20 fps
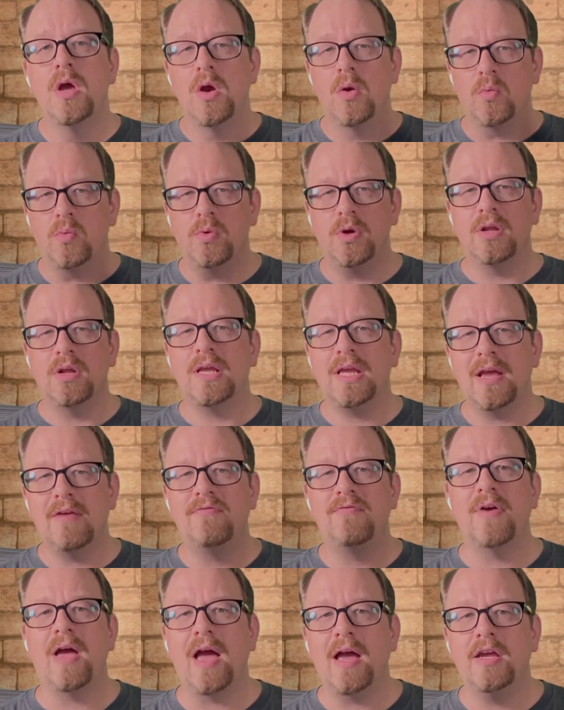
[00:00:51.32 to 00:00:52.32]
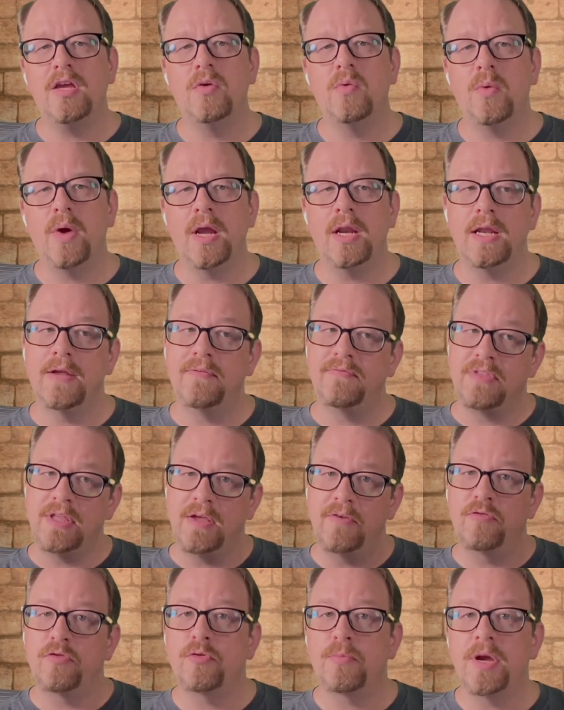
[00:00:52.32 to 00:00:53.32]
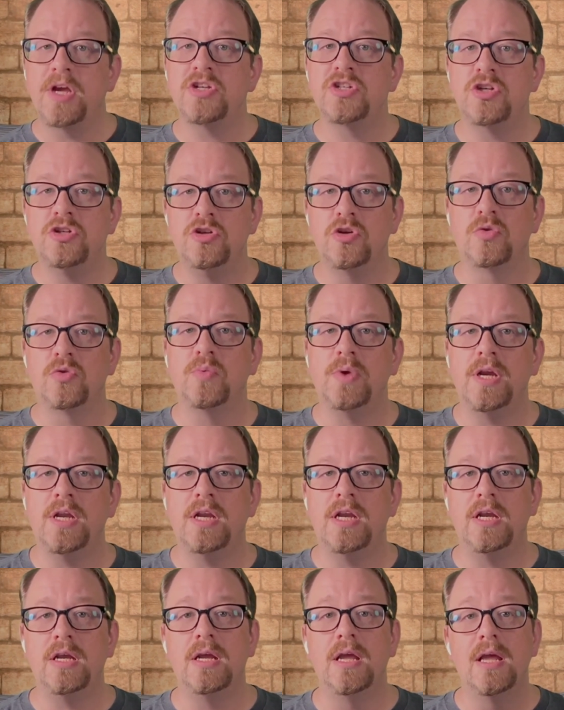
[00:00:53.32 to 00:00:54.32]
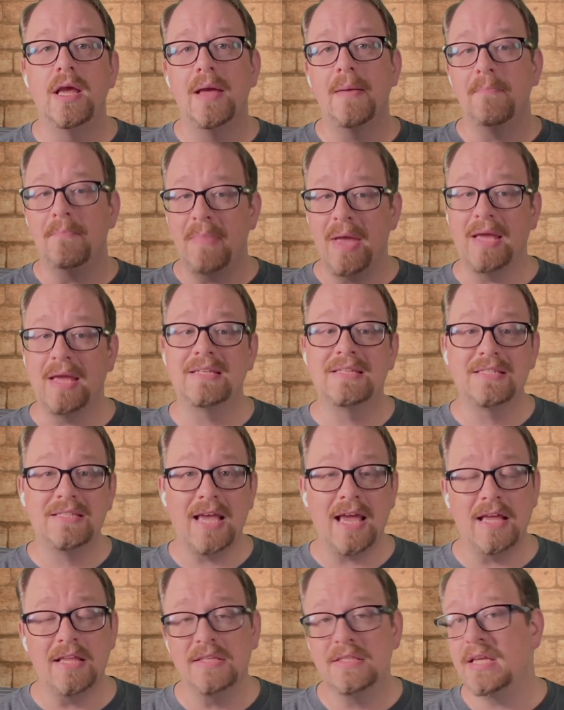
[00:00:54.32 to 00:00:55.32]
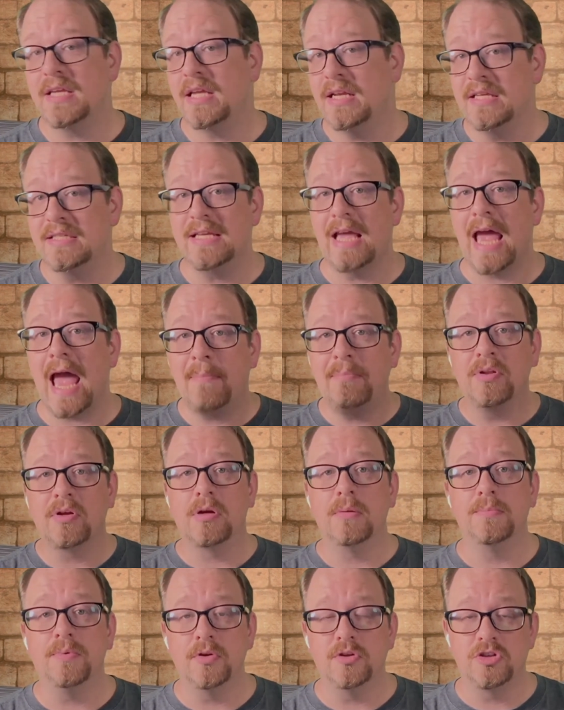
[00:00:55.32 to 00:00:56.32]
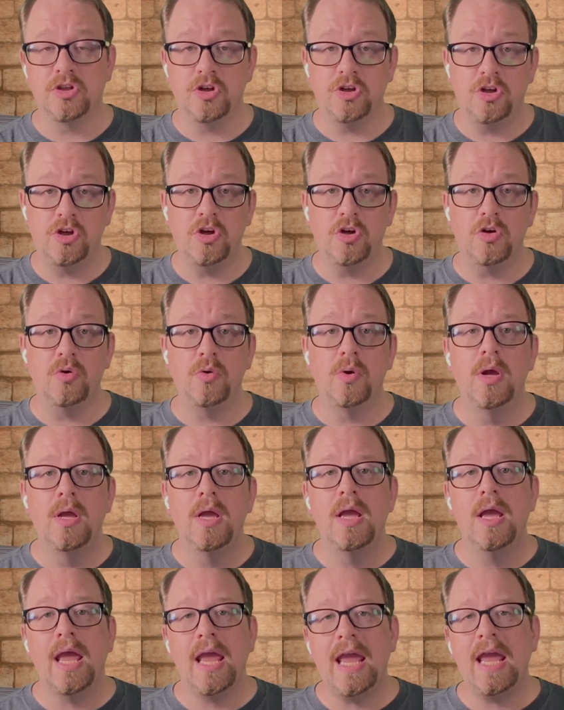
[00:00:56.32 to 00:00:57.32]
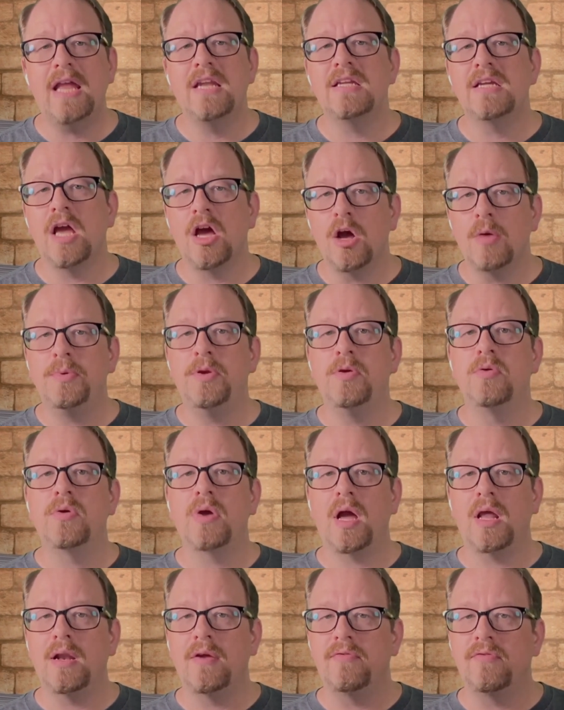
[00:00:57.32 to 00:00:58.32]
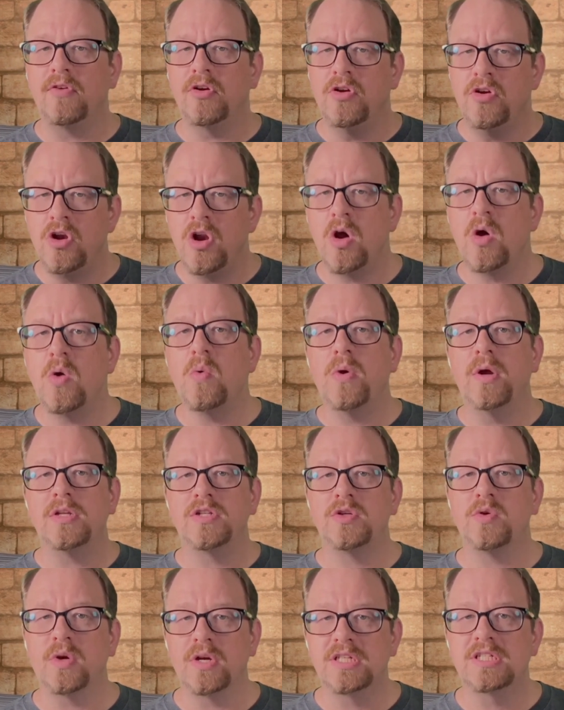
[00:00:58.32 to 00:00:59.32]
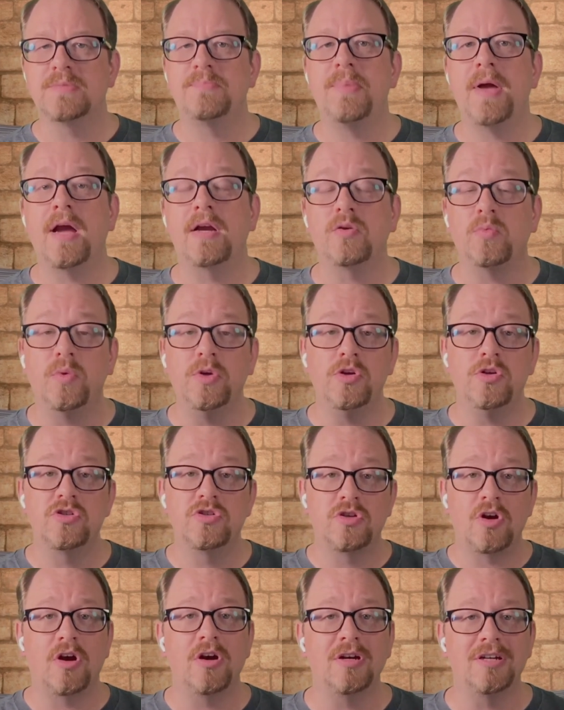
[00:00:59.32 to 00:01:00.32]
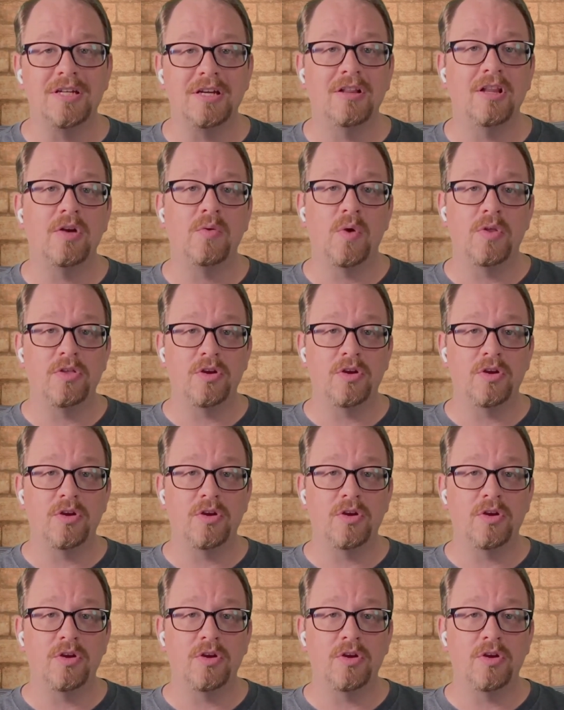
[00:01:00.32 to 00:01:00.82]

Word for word: really evaluate if the information you're reading makes sense and is applicable to you and to help you kind of know what to expect when you start dealing with a